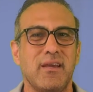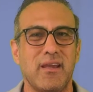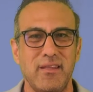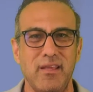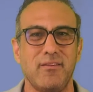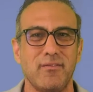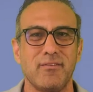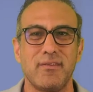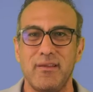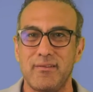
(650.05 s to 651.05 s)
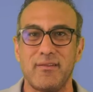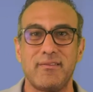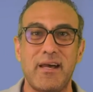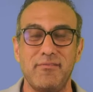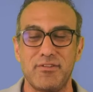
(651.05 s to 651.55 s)
an ethos is
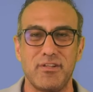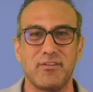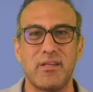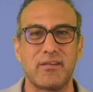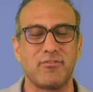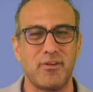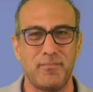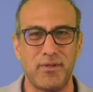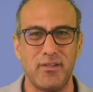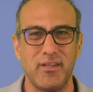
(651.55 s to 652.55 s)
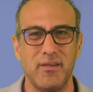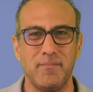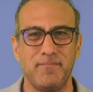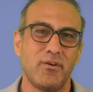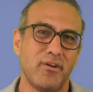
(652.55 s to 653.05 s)
establishing that credibility.
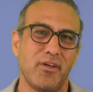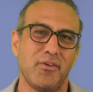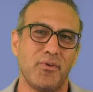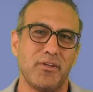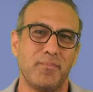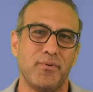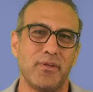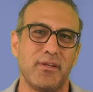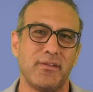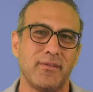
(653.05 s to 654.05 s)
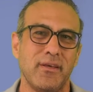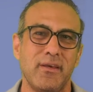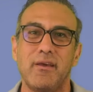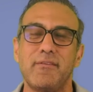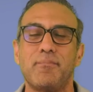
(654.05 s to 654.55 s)
Or another way to put it is,
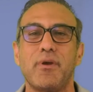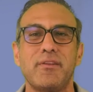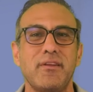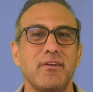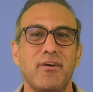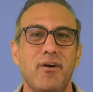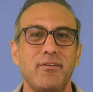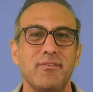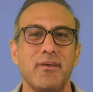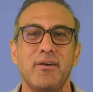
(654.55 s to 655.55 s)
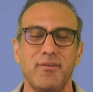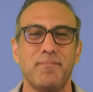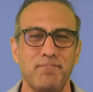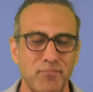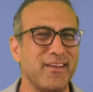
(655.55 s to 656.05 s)
if the president calls,
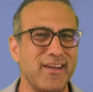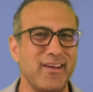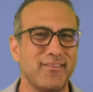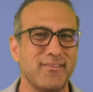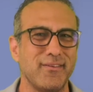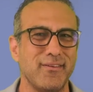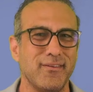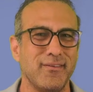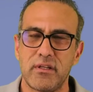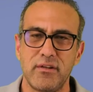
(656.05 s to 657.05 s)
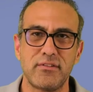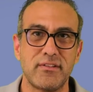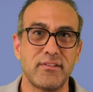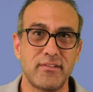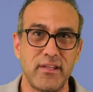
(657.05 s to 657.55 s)
you're gonna answer. Here's
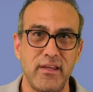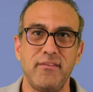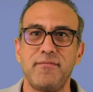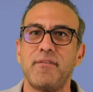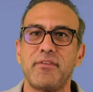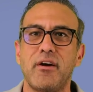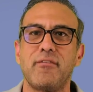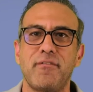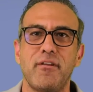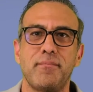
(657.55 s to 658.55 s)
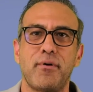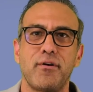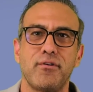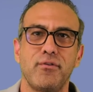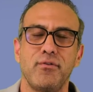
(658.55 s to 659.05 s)
a scene from The Godfather
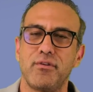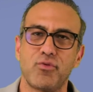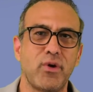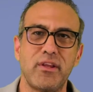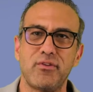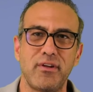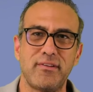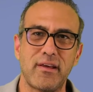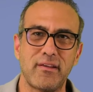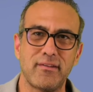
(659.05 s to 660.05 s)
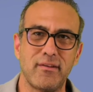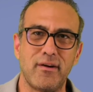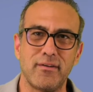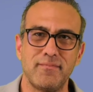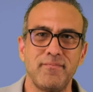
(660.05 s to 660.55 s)
Part II. It's 44 seconds
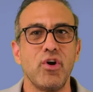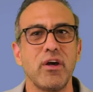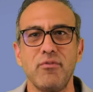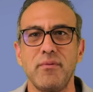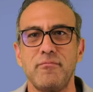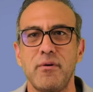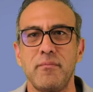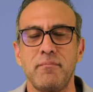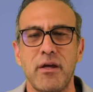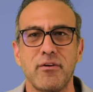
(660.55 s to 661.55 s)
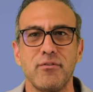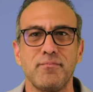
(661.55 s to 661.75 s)
long. Look at what Michael